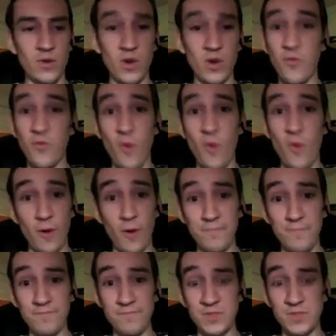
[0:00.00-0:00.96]
go to
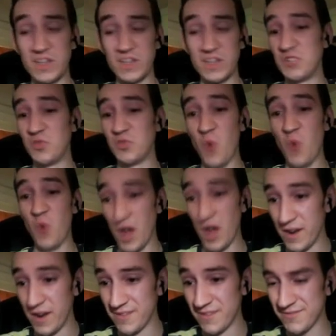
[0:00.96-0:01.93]
4. So we get to use
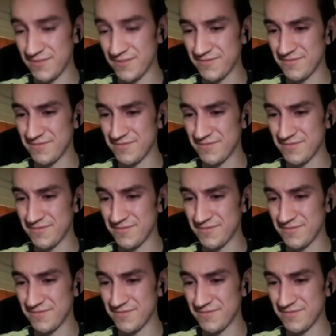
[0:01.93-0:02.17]
1.